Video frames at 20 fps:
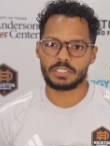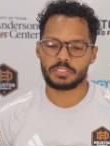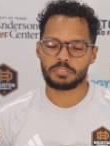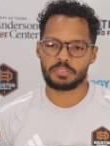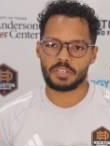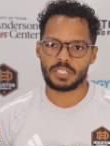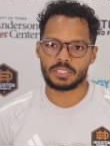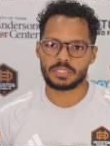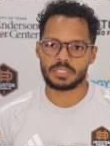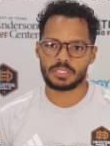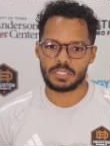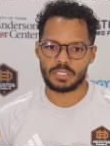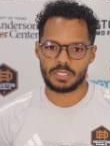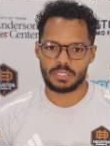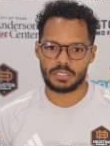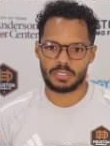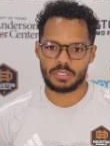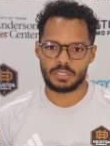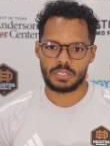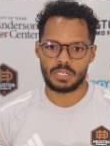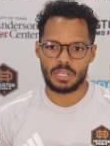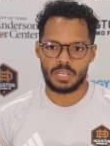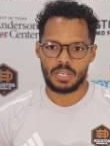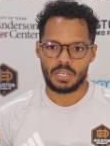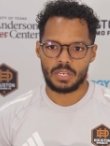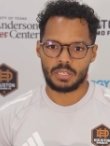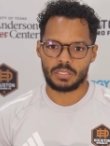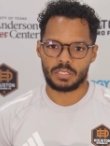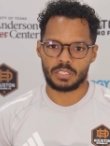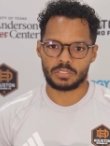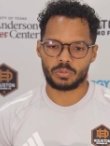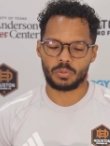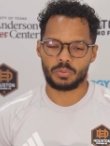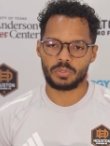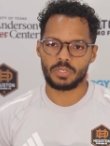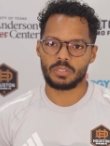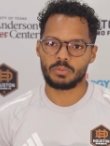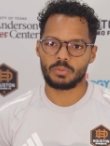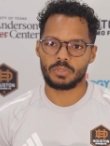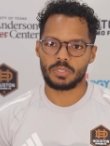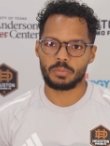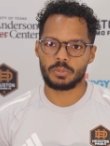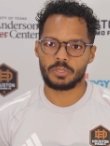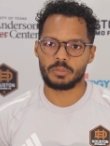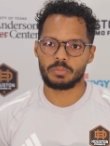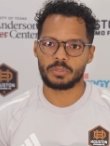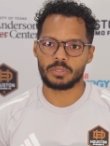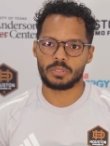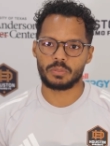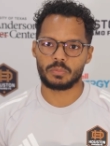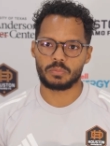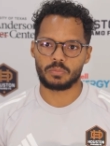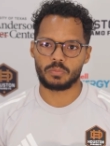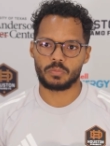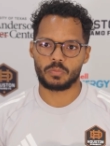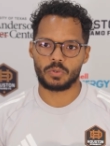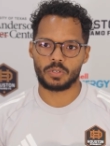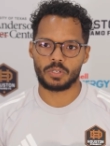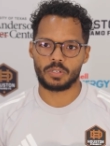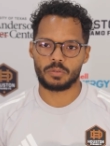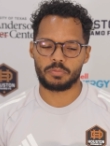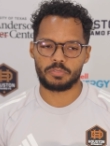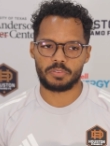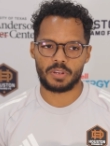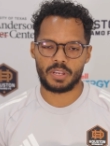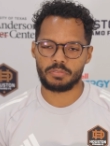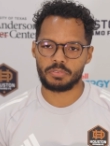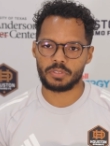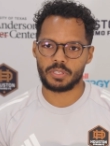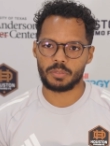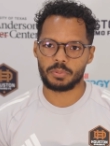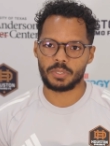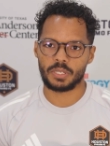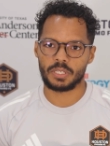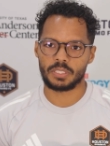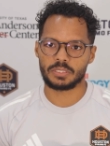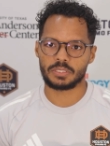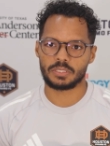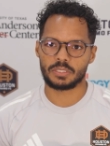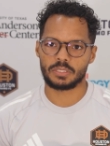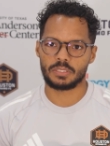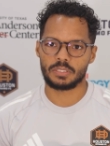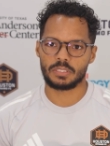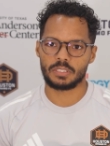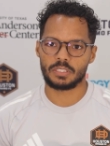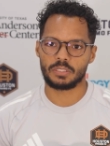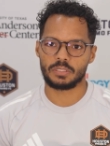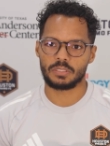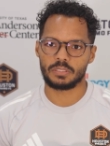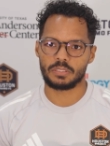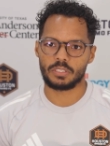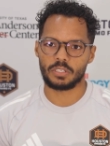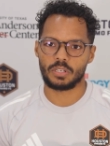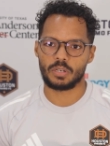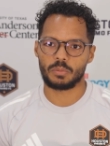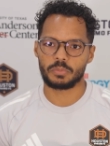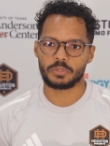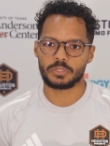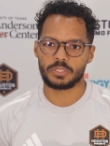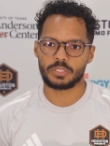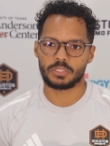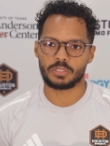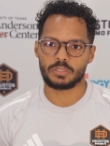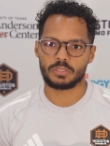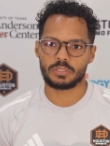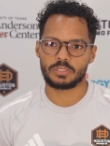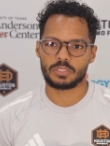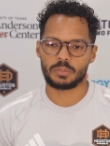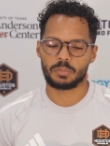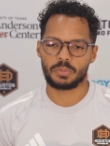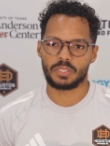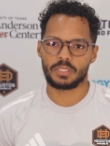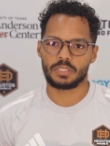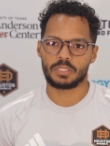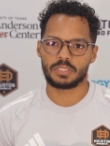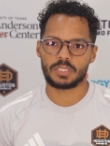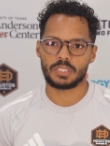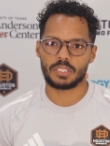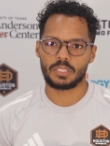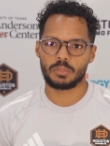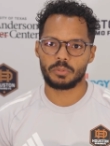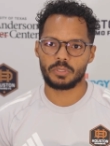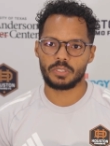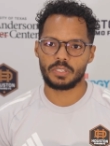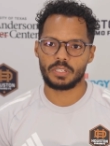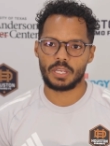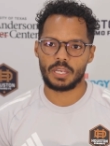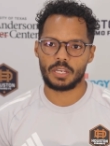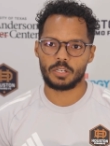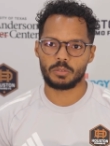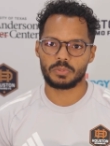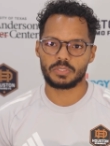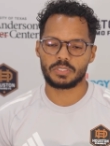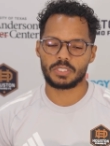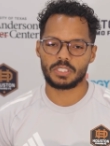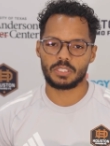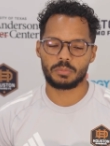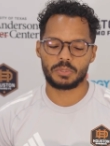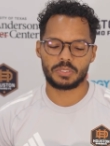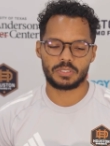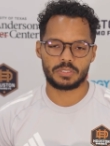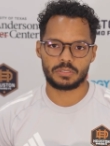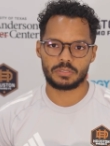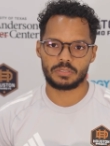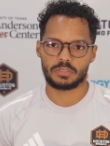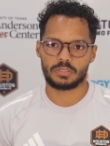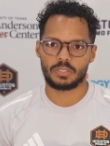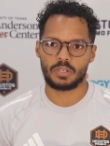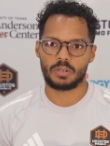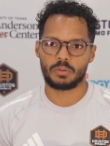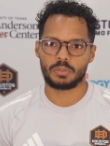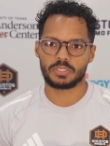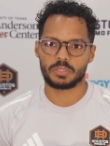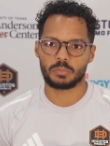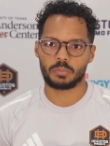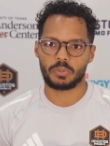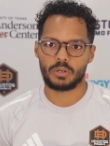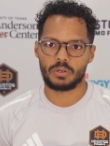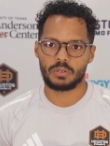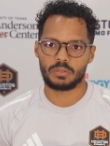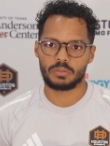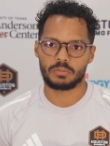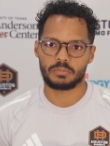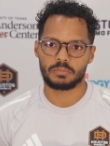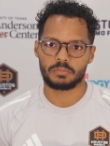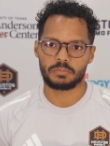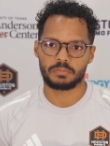It's feisty, and that's what we need. We need people that want to fight for their place, and the competition to be in the team and help the team is always important.